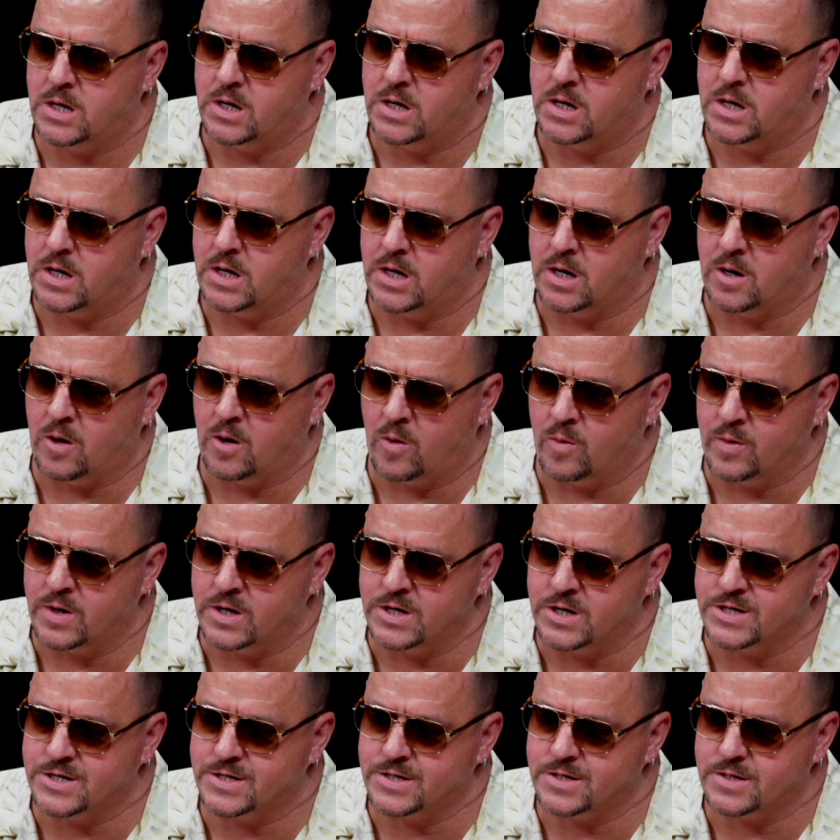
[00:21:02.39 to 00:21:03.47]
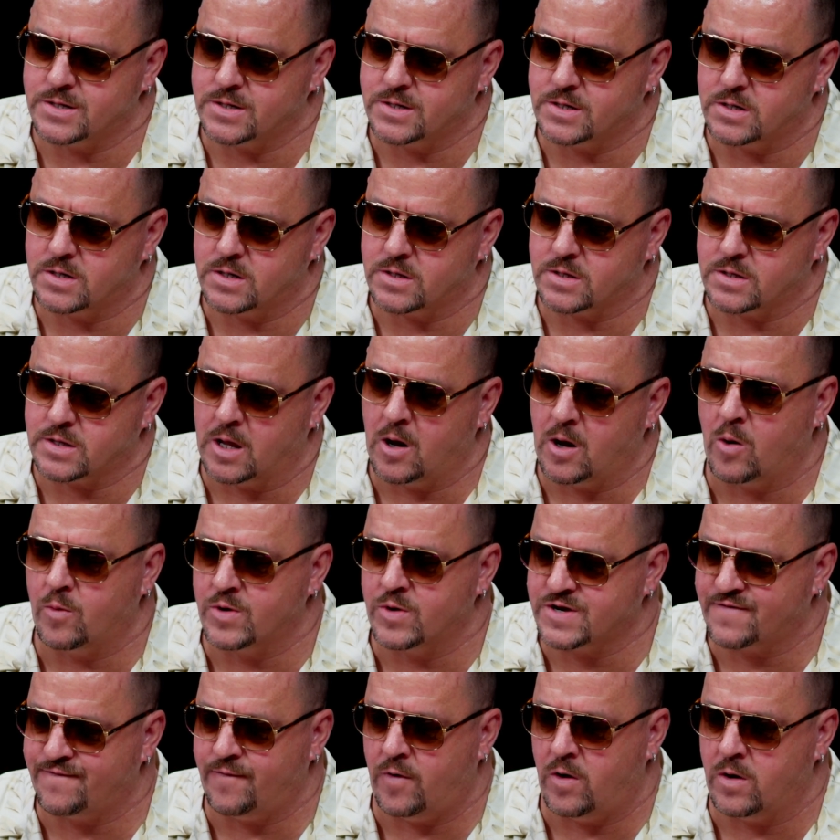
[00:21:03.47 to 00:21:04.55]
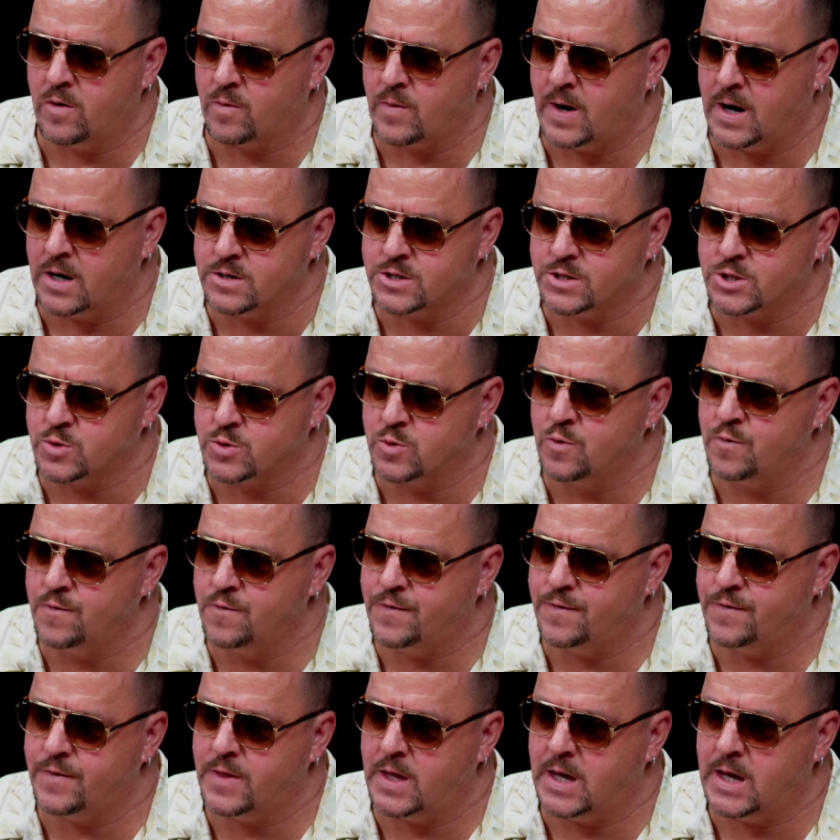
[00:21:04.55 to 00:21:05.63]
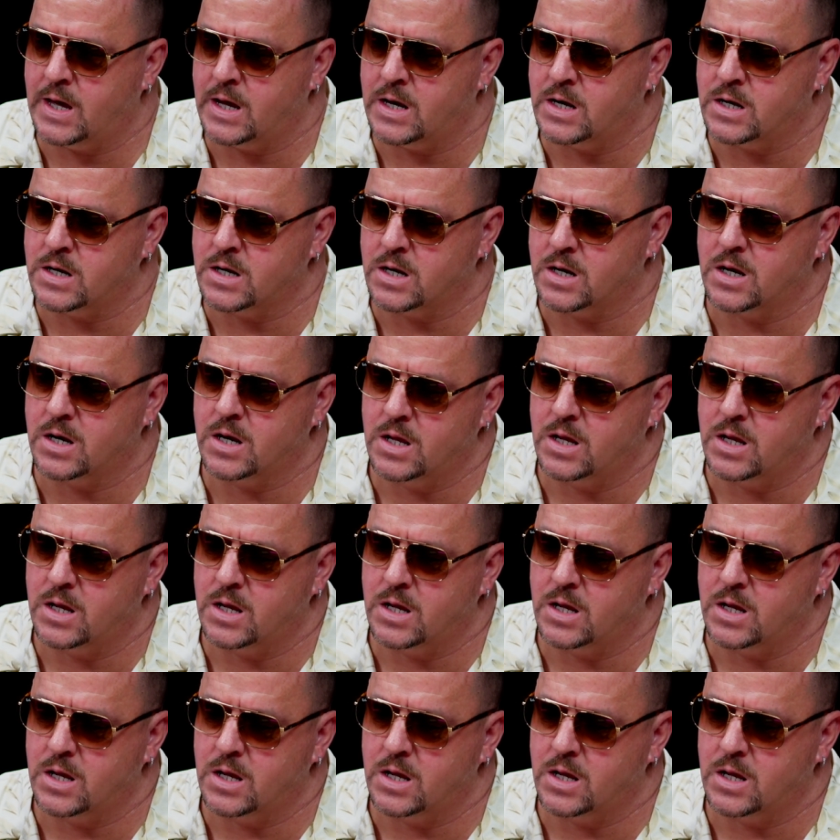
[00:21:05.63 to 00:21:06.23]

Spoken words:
They always fall around truth and